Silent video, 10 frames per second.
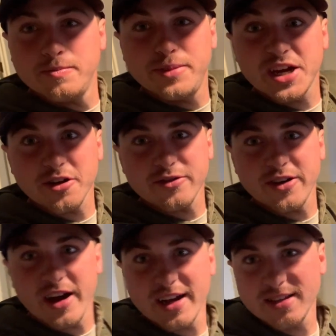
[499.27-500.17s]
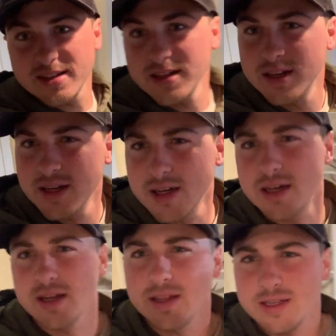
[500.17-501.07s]
bigger finds.
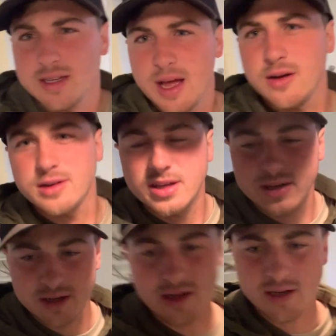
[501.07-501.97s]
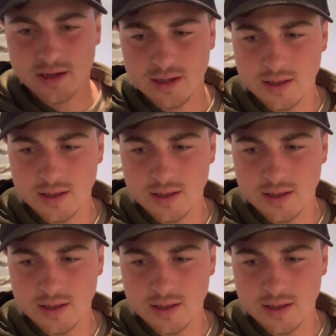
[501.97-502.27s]
And then down here,